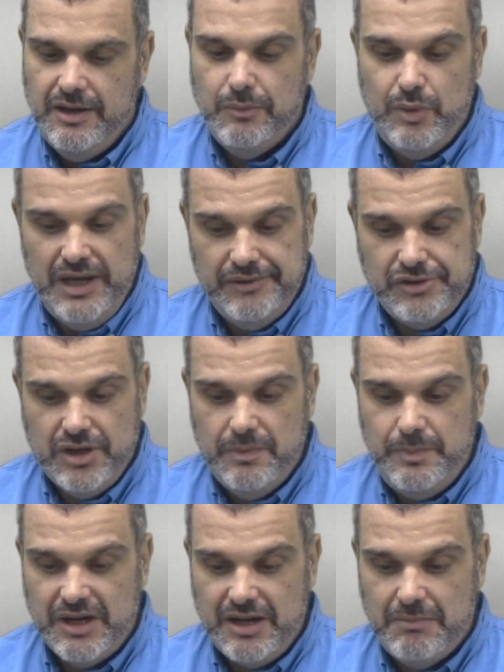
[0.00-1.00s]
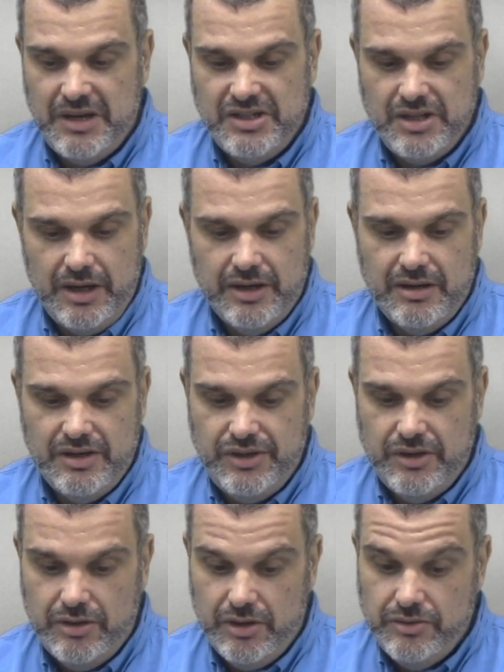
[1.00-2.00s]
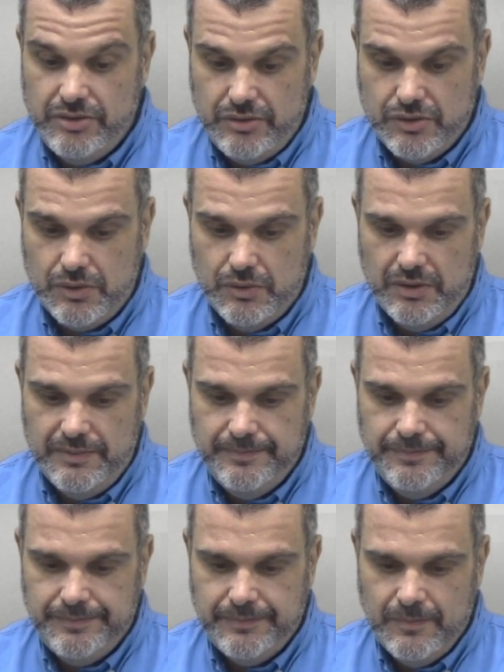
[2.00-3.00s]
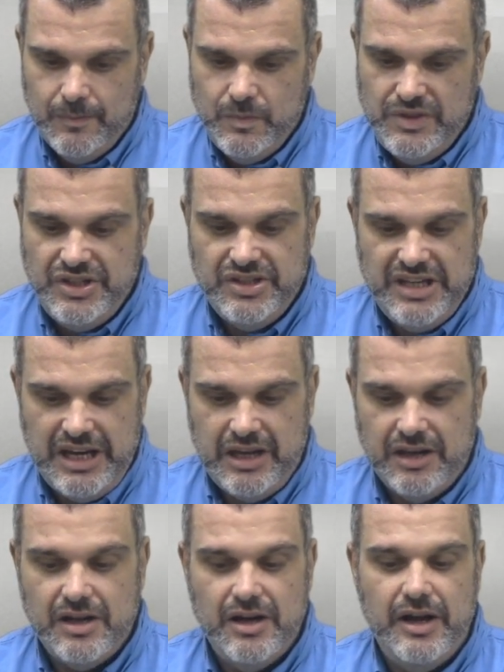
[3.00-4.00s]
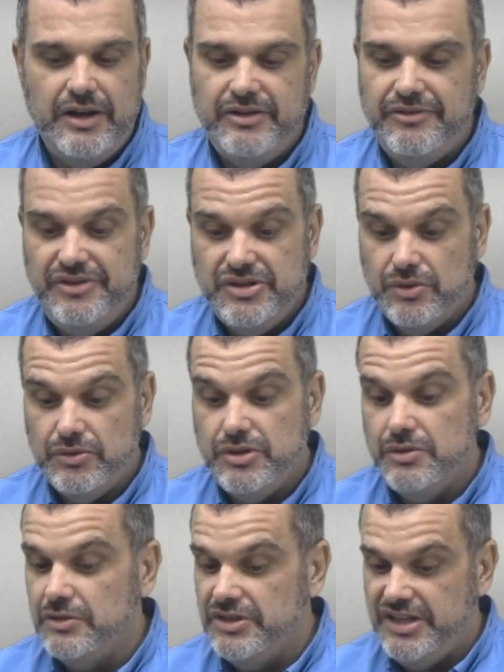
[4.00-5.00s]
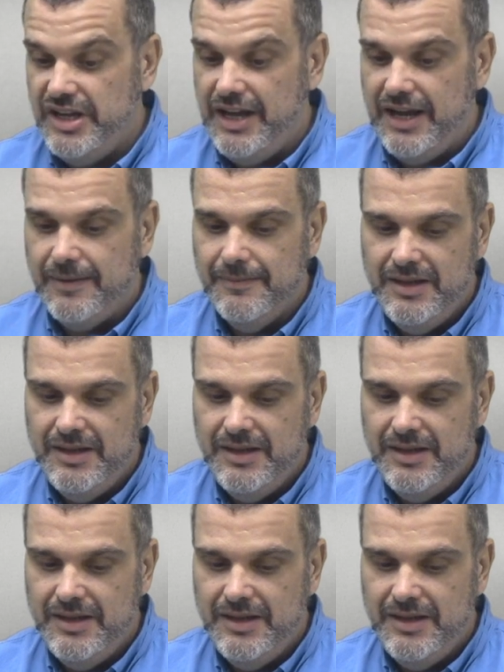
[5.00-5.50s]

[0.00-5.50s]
We have to go pick up my daughter at her new school. She's taking an unofficial tour today.